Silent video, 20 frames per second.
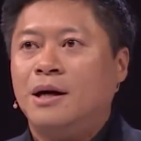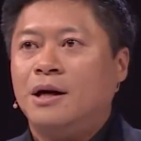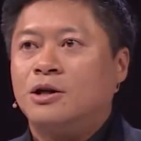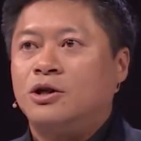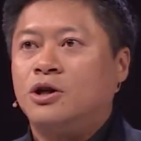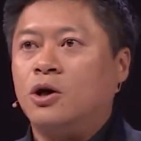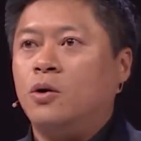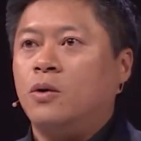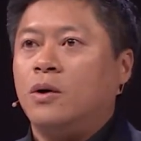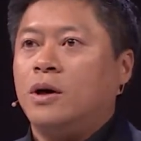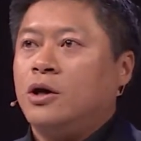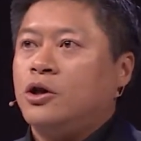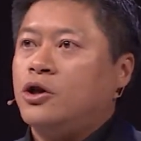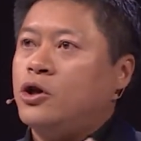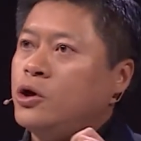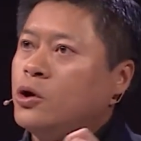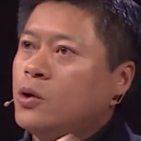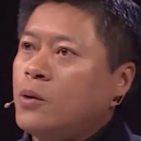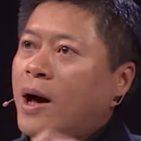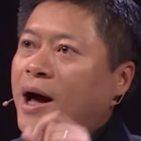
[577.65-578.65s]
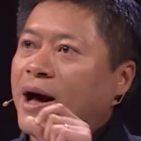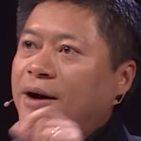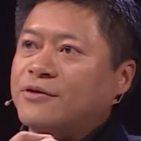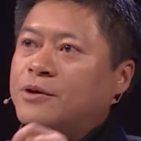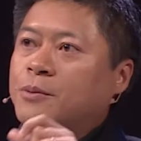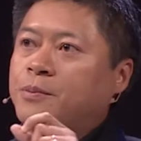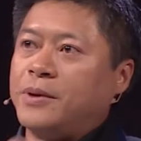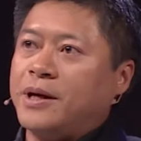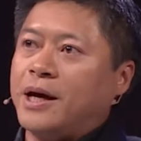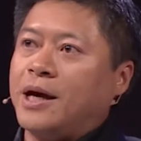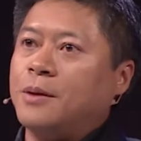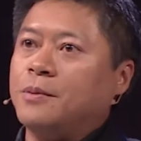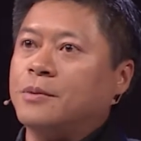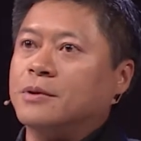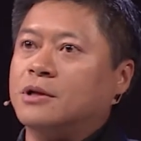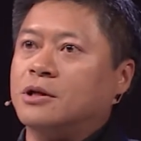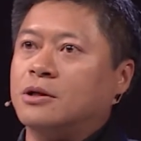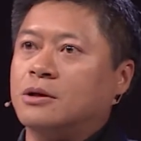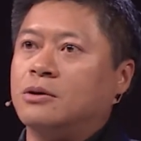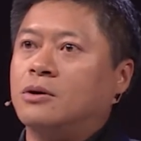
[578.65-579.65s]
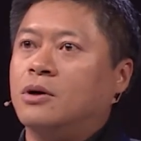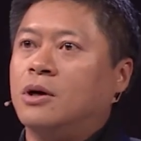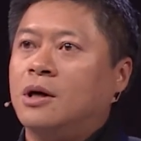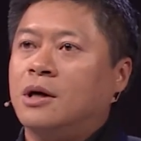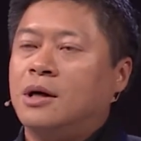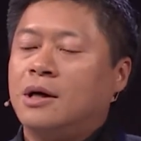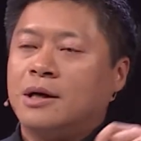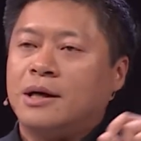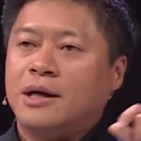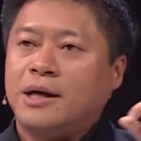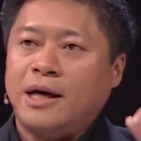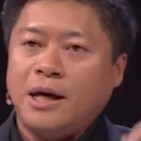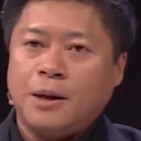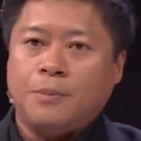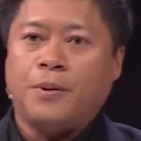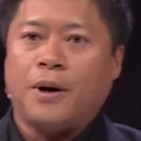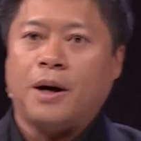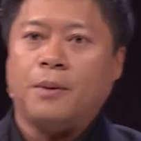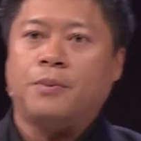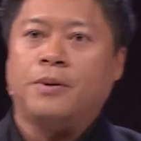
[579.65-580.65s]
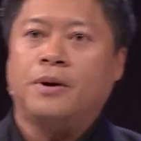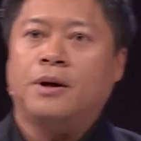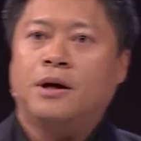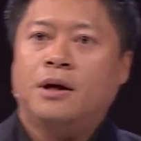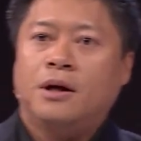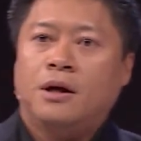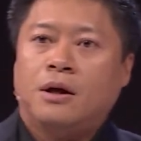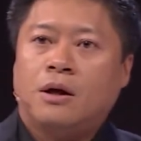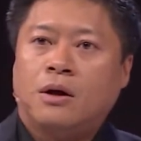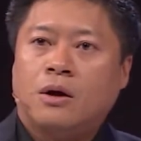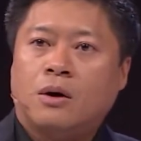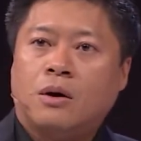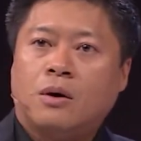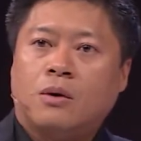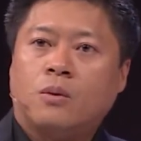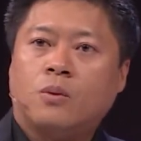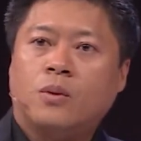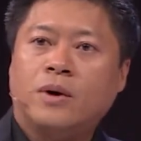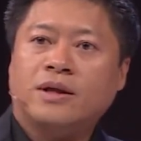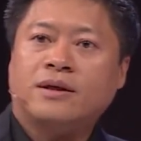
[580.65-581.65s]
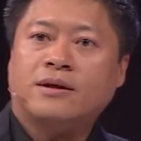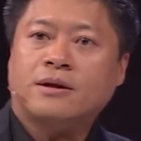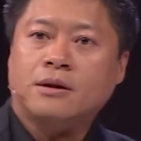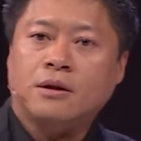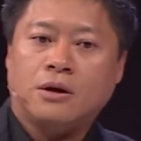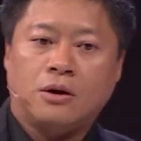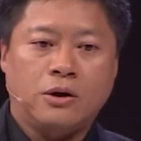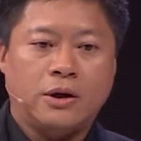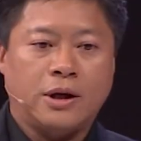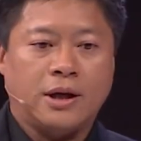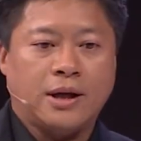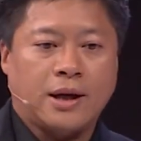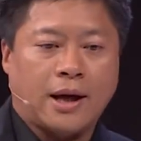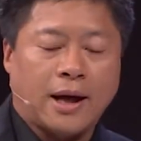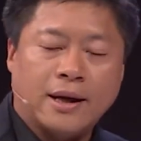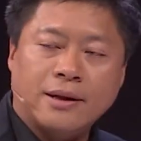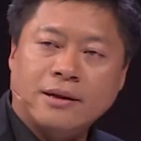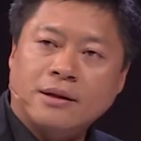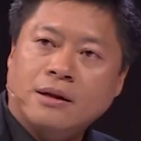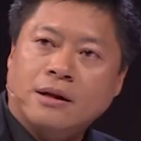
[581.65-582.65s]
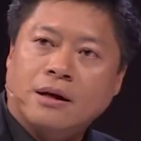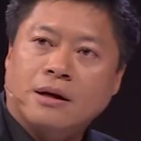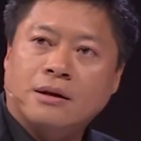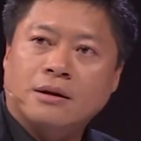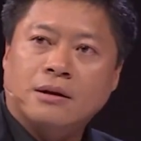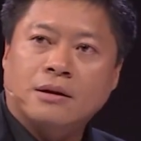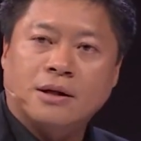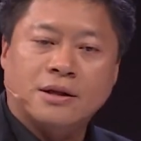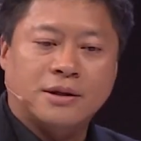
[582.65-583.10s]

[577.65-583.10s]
So you have to be able to keep up with the learning and the